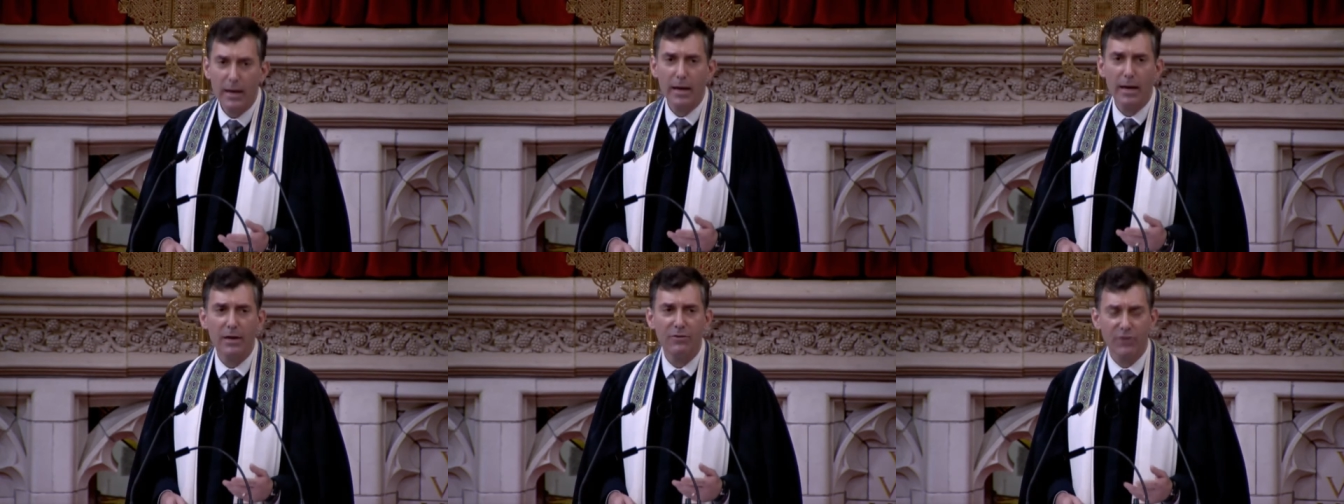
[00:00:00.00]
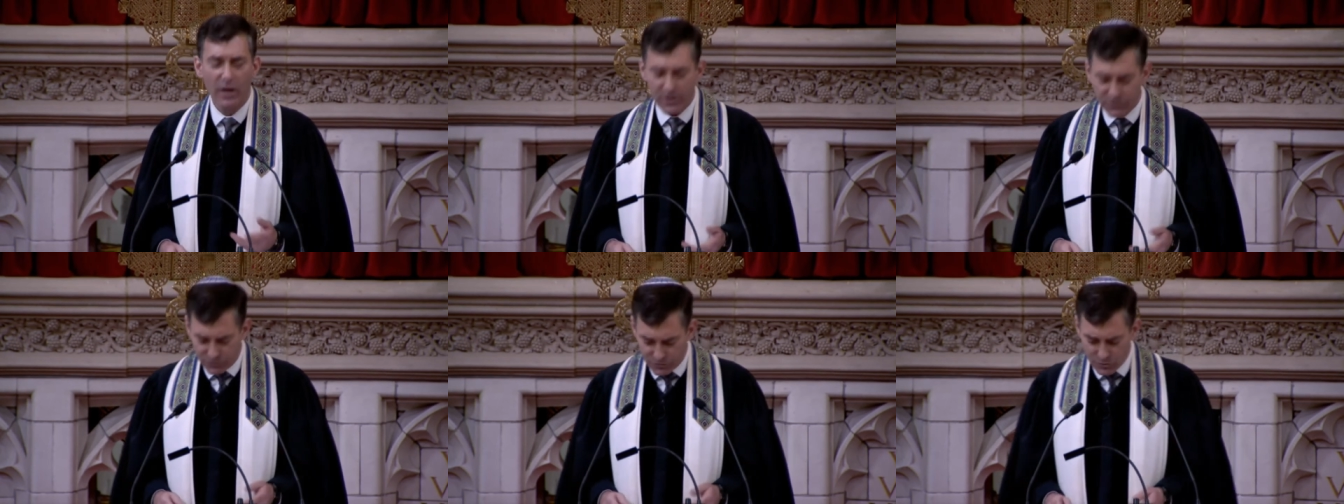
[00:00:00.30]
As
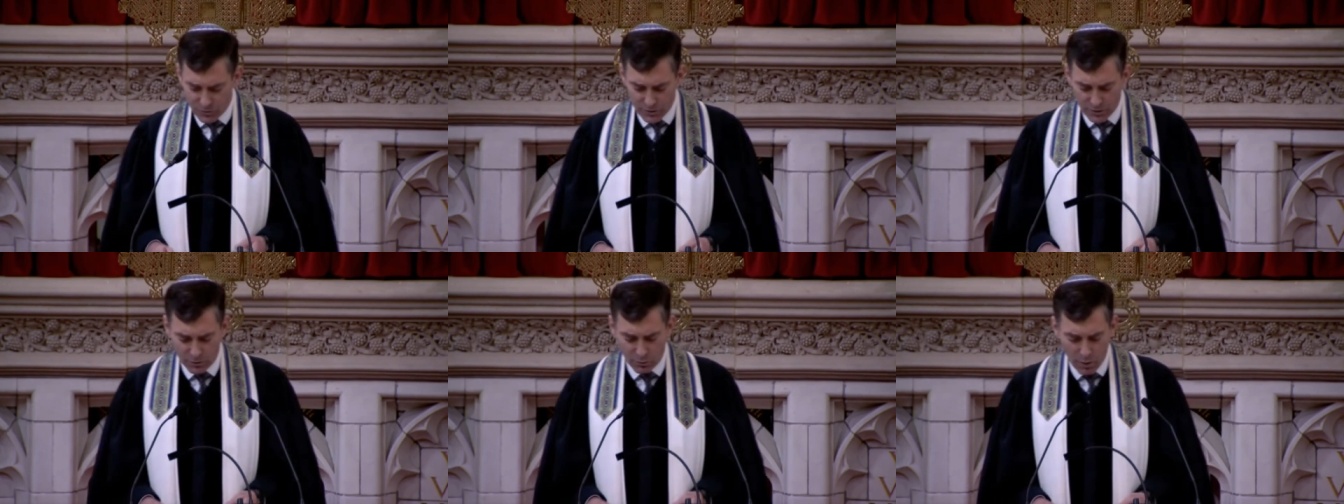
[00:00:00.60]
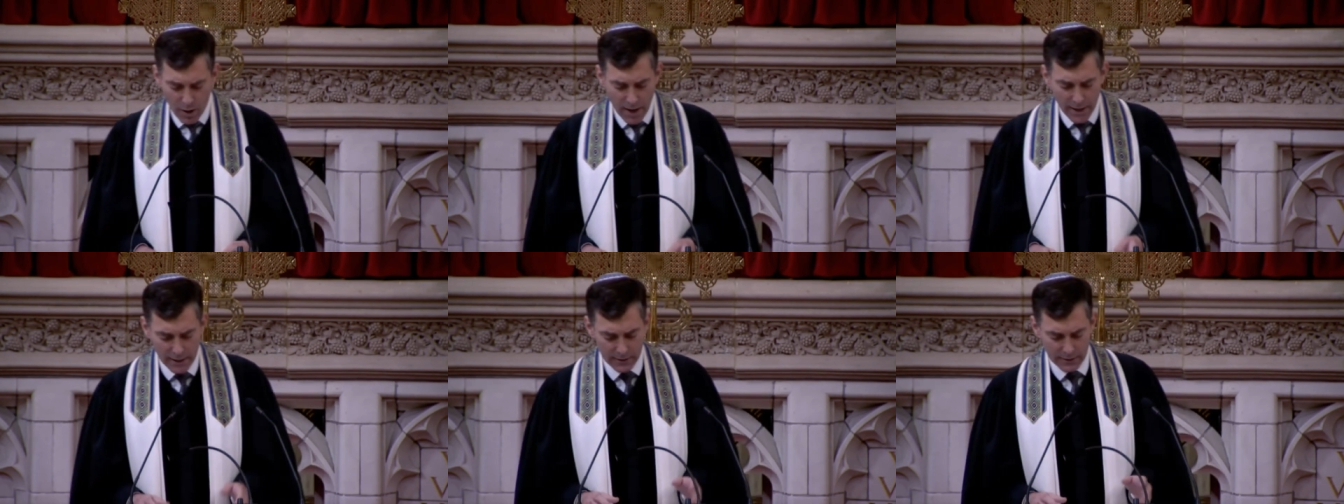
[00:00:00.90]
I stood
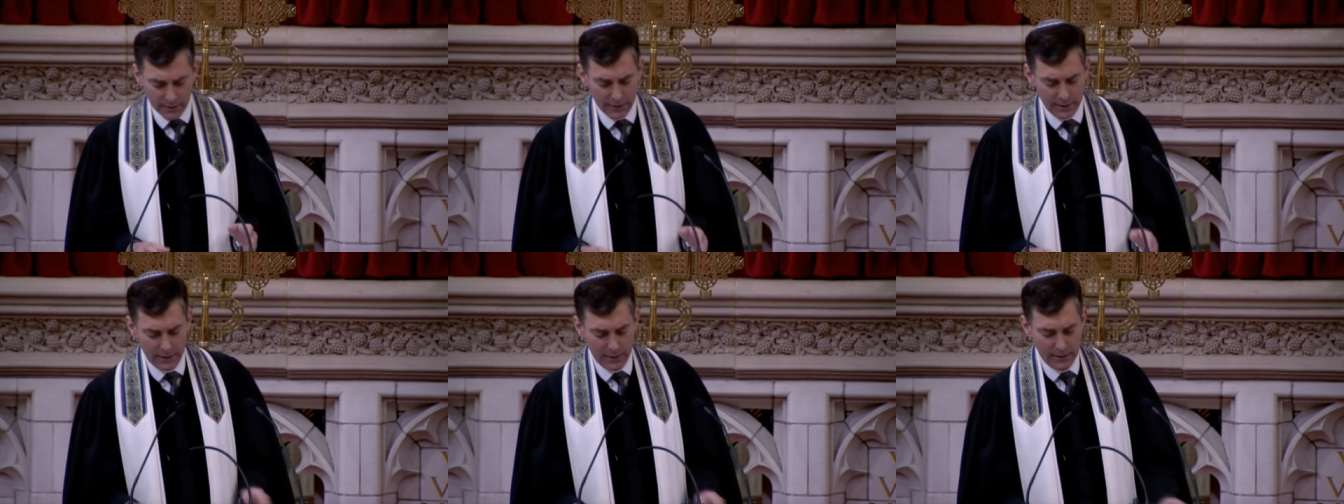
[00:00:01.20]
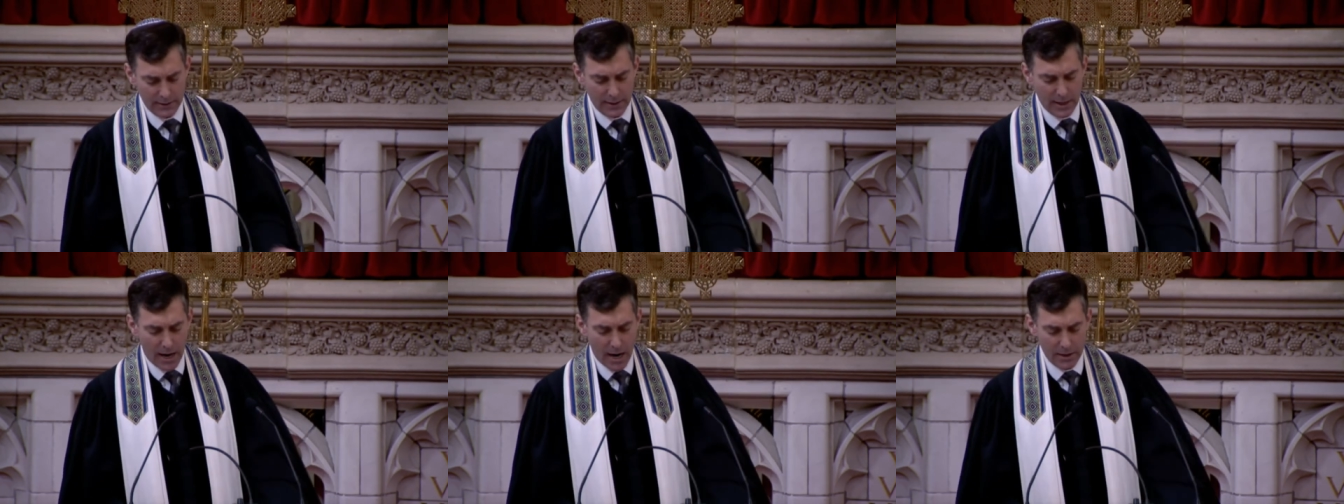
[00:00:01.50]
quietly
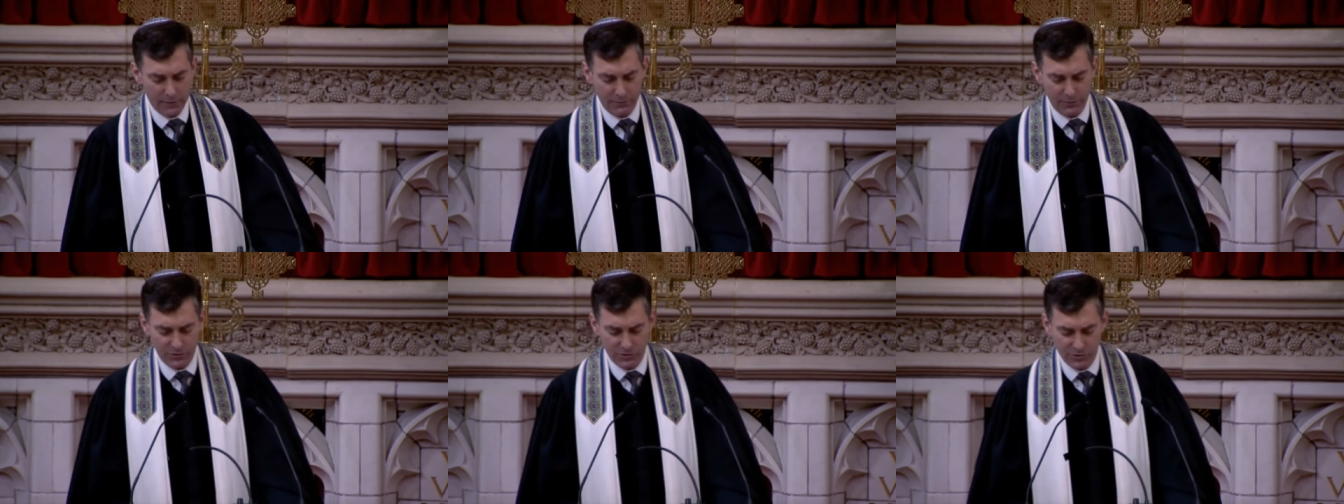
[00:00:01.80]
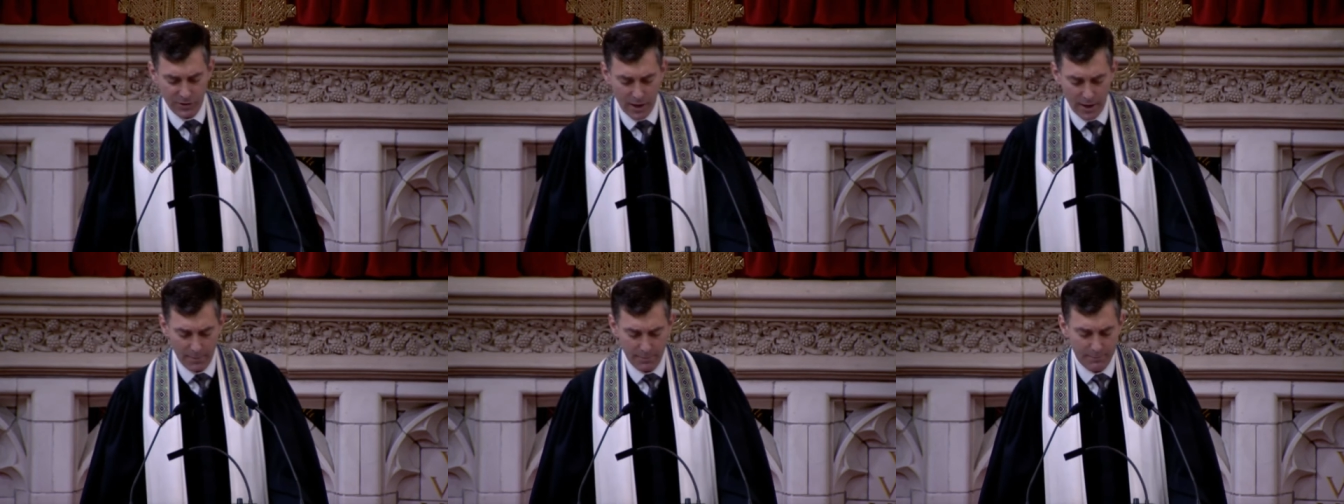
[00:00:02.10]
in Yad
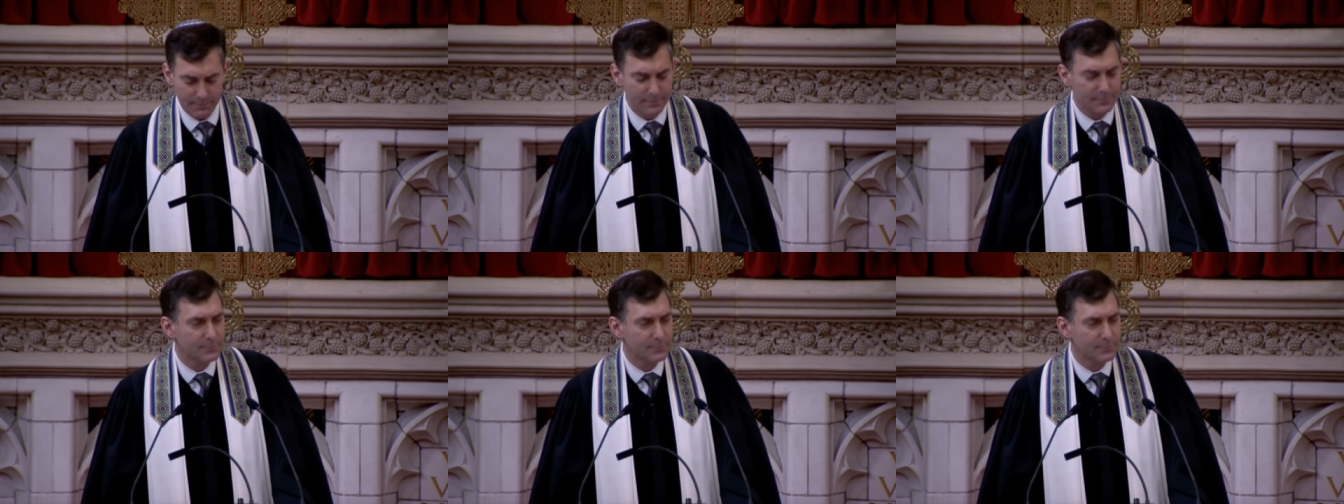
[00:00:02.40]
Vashem